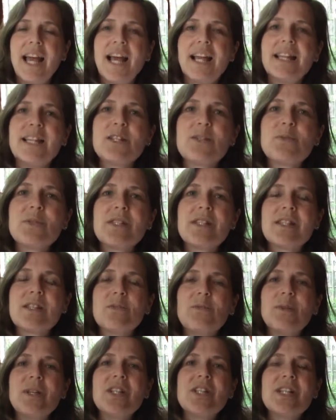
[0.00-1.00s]
And this was in
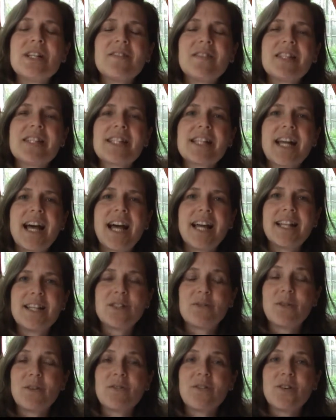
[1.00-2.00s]
the region of the sky
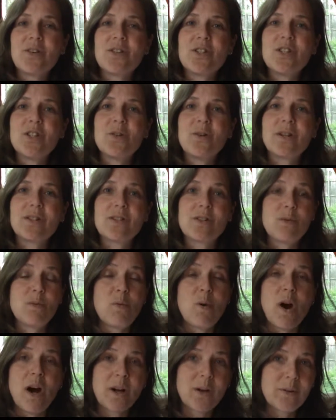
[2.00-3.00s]
that's referred to as the
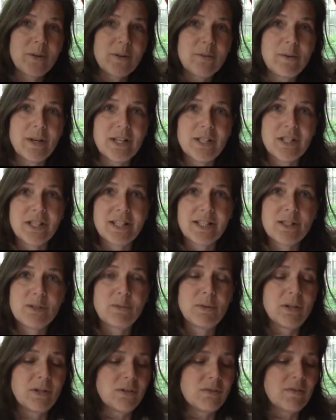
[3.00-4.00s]
watery region.
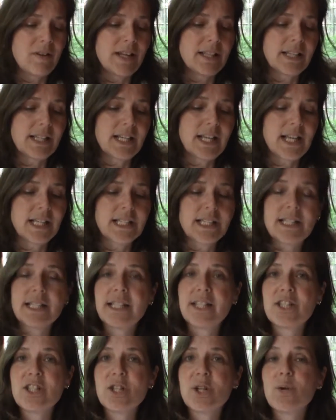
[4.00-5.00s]
It's where you find the
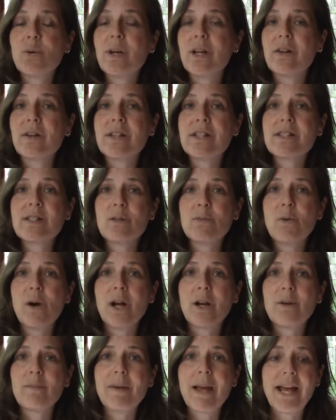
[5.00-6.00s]
constellation Aquarius, the
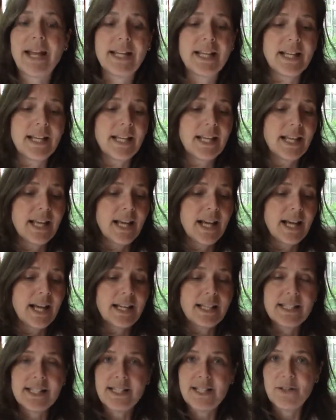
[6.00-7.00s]
waterman.
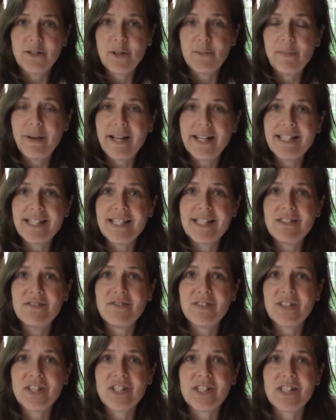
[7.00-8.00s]
It's near the Pisces
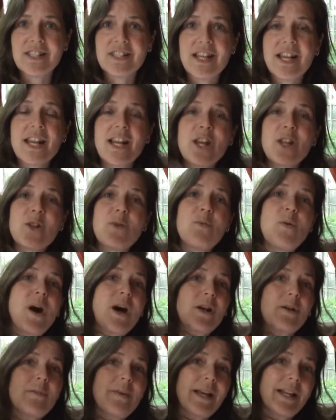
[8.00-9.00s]
fishes. The
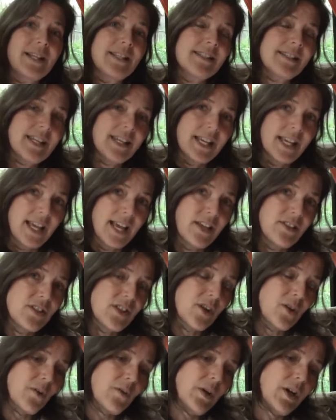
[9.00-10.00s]
waterman is as
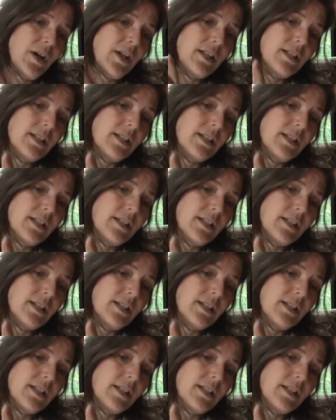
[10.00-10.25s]
though